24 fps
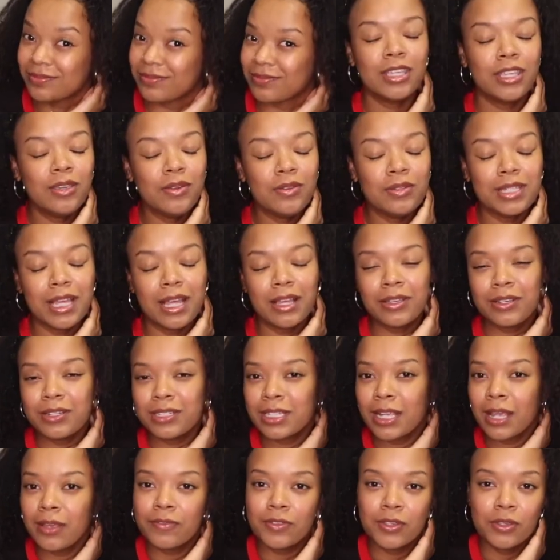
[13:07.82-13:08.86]
You tell
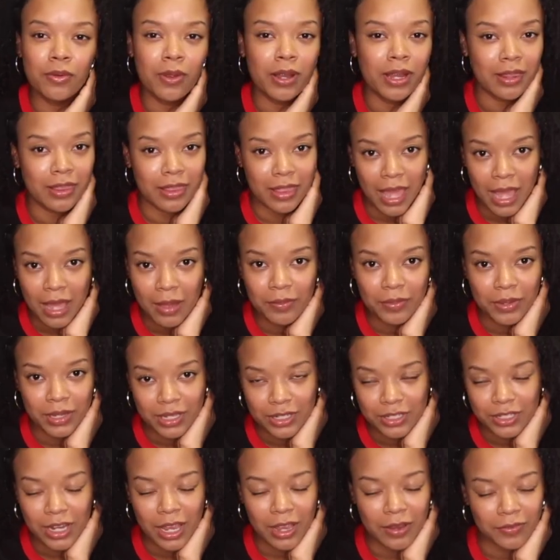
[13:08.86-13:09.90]
yourself you are that
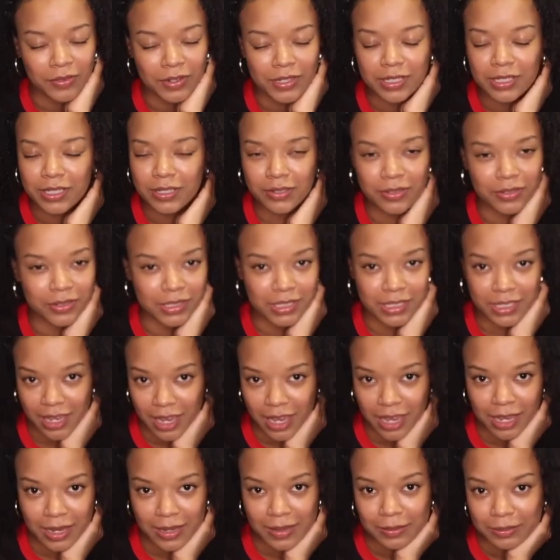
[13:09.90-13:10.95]
bitch every single
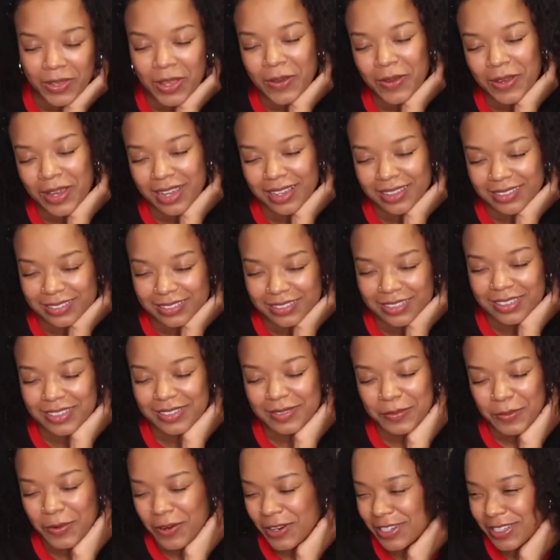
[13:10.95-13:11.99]
day. Okay,
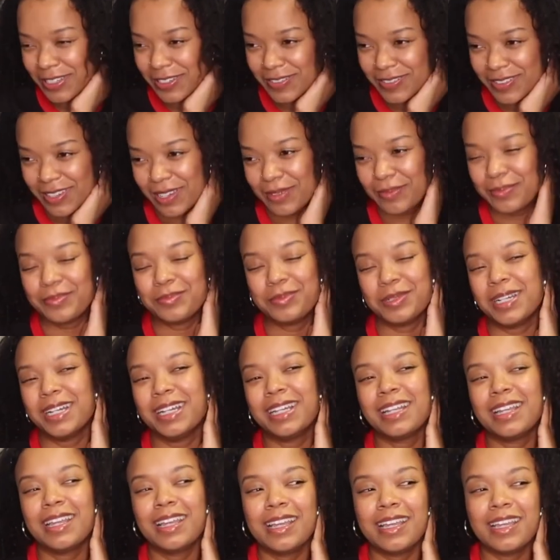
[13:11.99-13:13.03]
there's more to it,
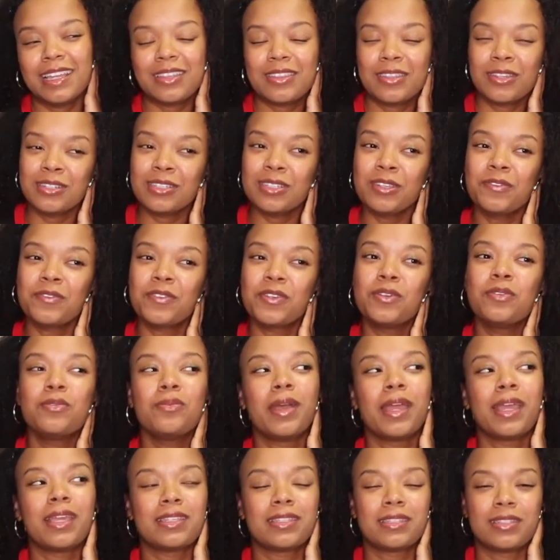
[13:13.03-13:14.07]
but there's a few
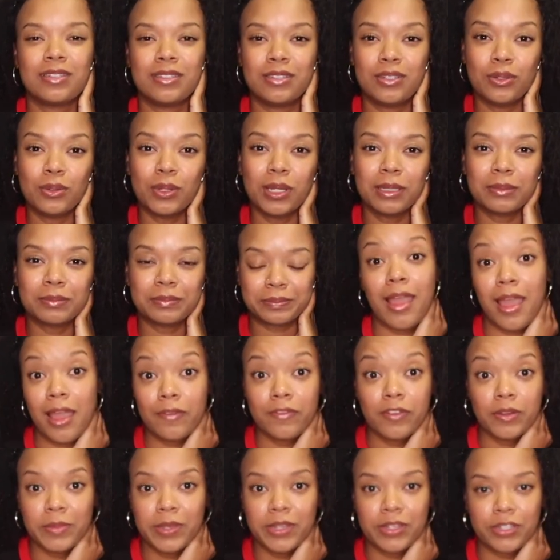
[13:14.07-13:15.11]
ways to do it.
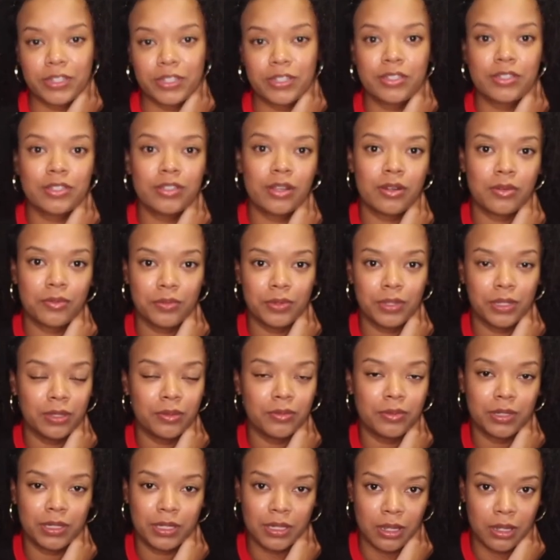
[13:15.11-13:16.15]
Affirmations are really,
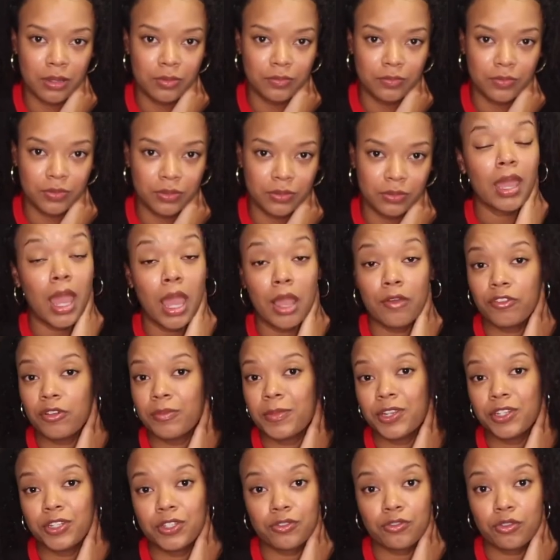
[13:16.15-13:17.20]
really helpful.
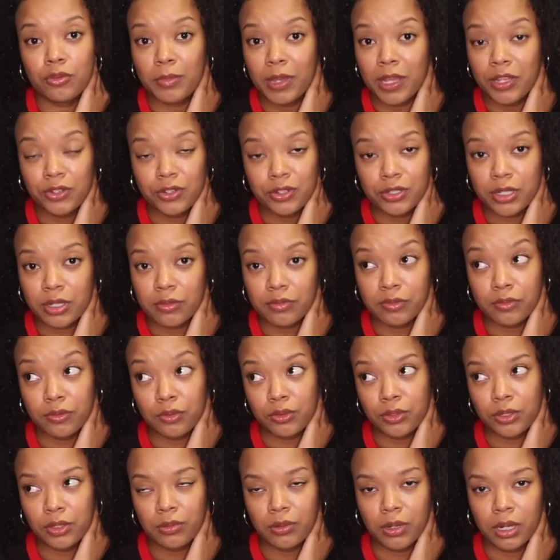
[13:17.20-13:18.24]
Affirmations remind yourself of
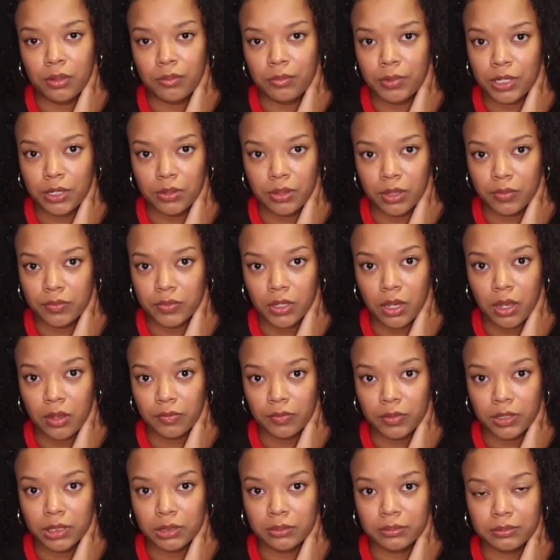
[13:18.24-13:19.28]
who you are and what you have to
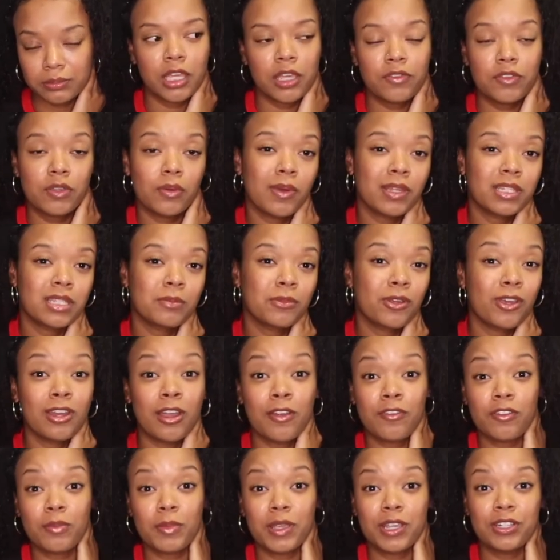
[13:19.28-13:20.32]
offer. If you want some good
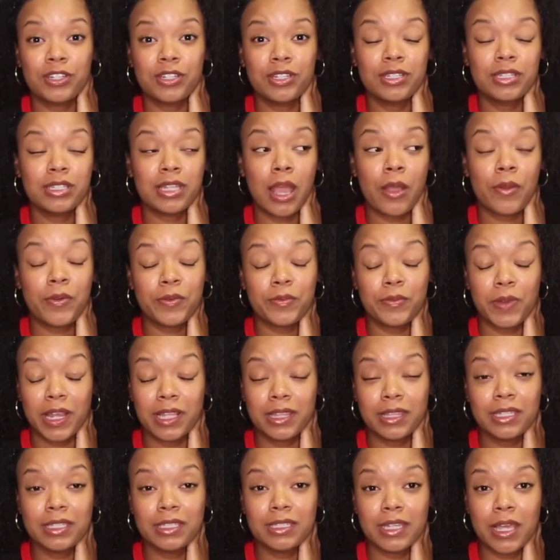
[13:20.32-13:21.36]
affirmations, I would
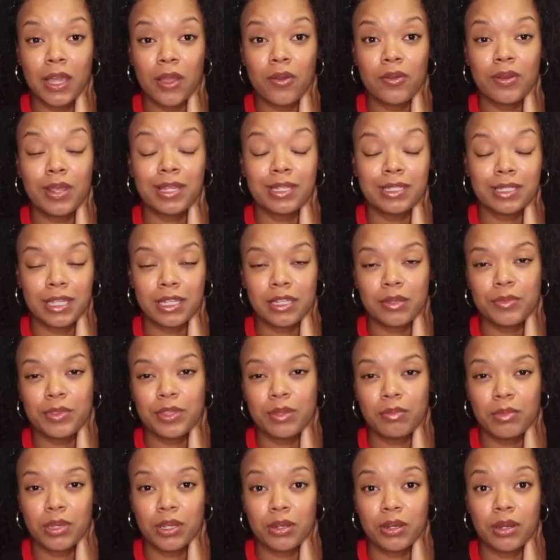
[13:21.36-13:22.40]
write these down and say them in
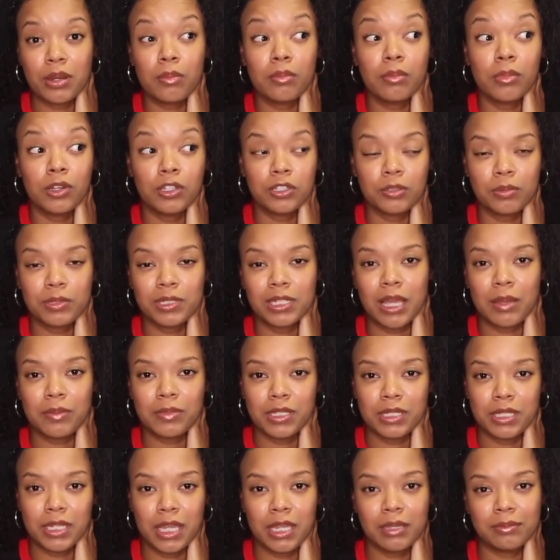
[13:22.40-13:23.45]
the mirror multiple times
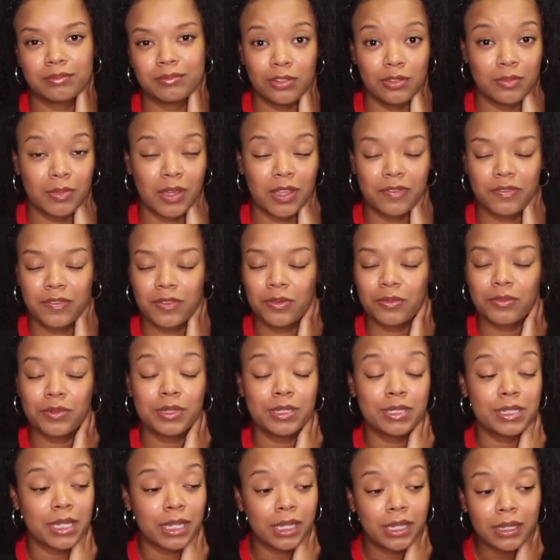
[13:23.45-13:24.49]
a day. You might feel
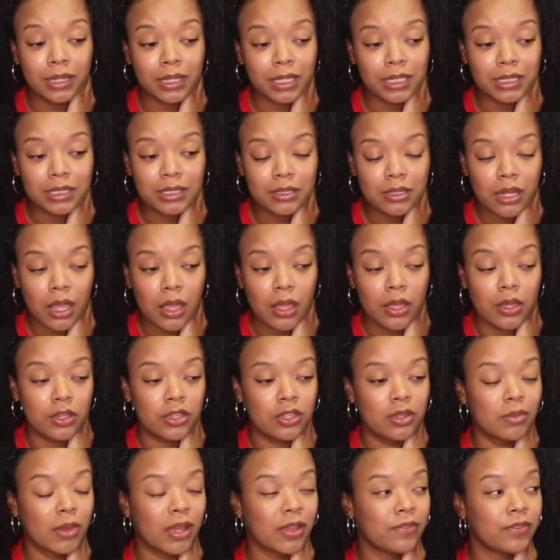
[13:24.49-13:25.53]
ridiculous,
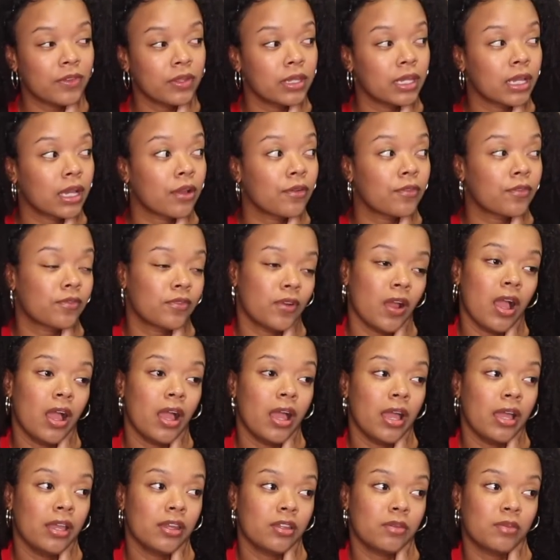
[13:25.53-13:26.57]
you might feel like a
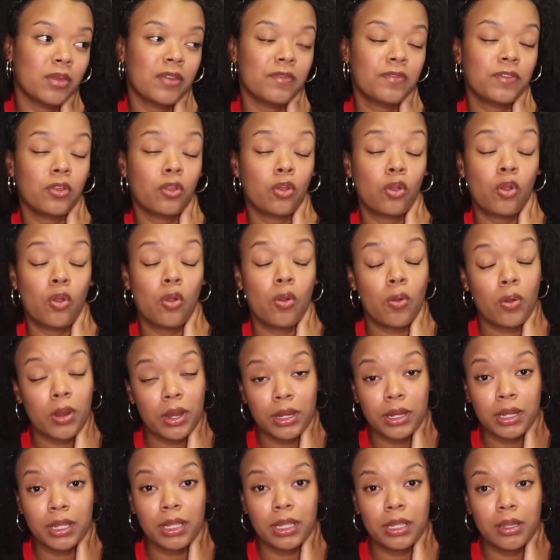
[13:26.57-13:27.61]
fraud, you might feel
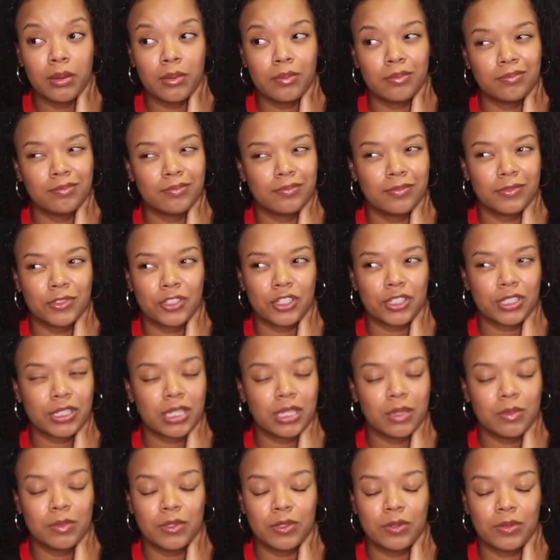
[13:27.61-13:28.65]
corny, just
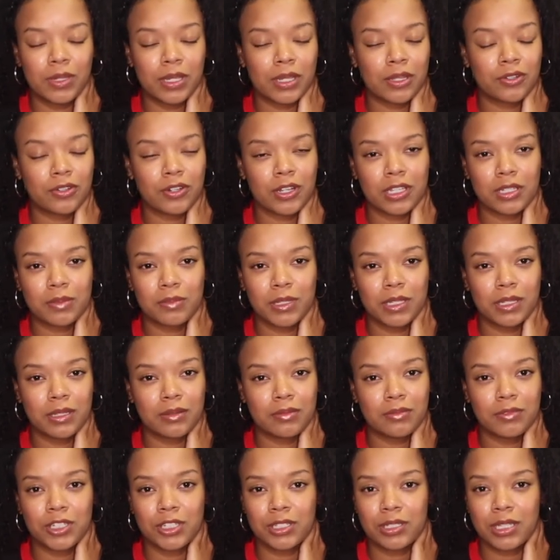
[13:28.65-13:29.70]
keep doing it, trust me.
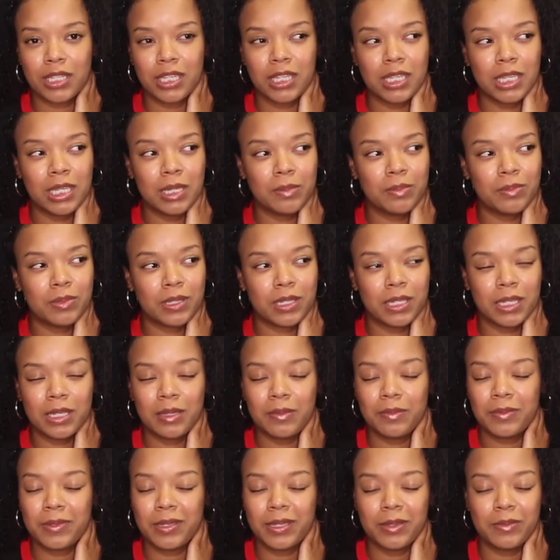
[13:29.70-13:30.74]
Just keep,
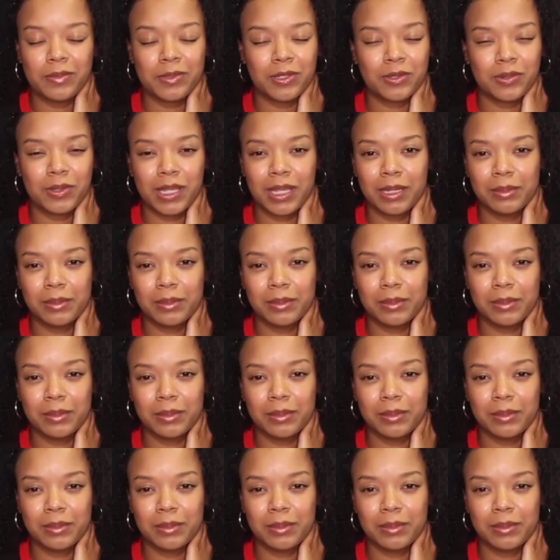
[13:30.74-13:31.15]
keep, keep doing